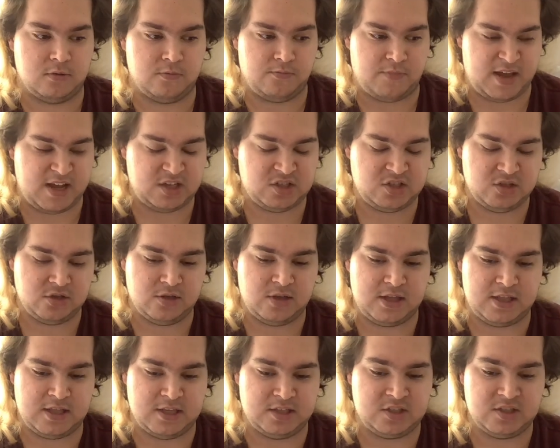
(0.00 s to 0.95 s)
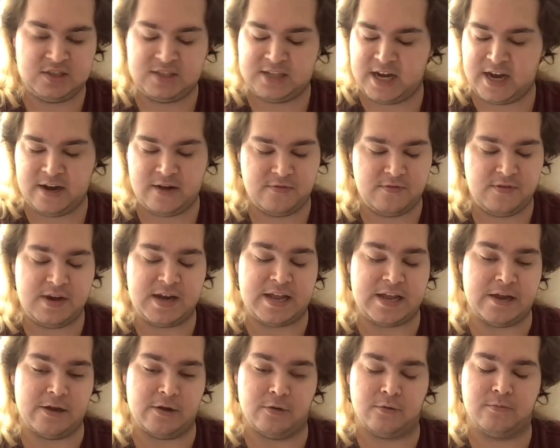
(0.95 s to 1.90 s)
basically this entire
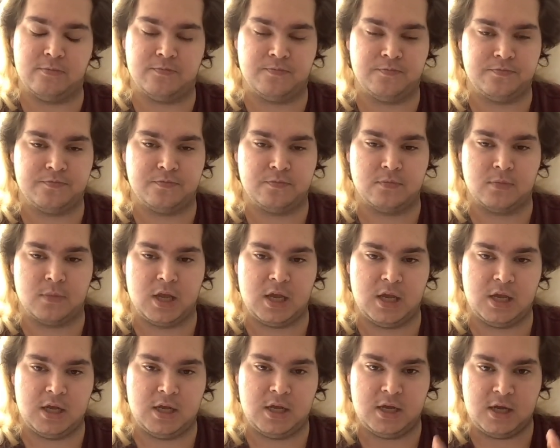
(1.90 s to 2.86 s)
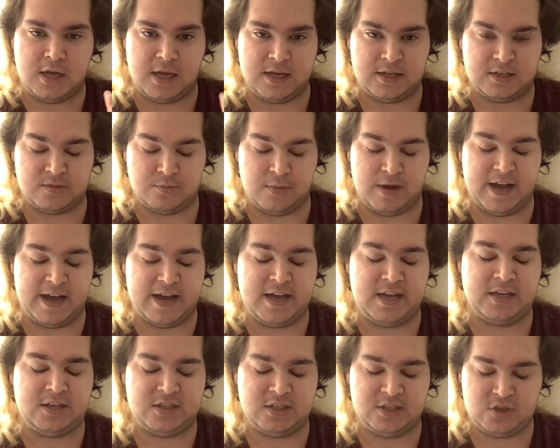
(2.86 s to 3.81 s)
video is my
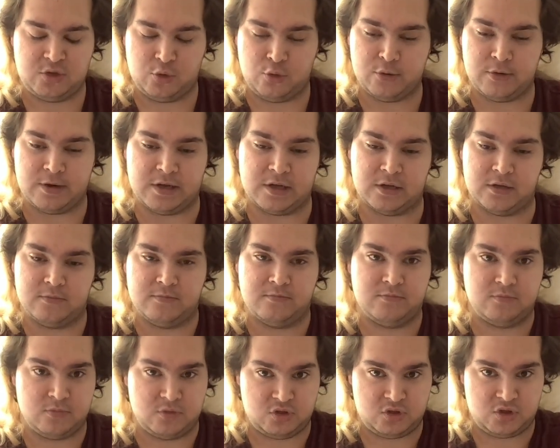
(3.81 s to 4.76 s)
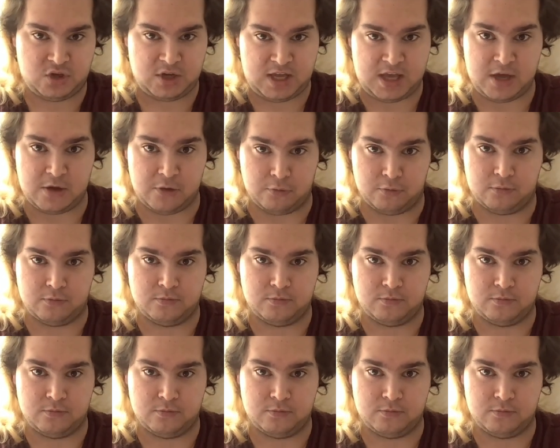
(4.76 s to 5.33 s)
tutorial to you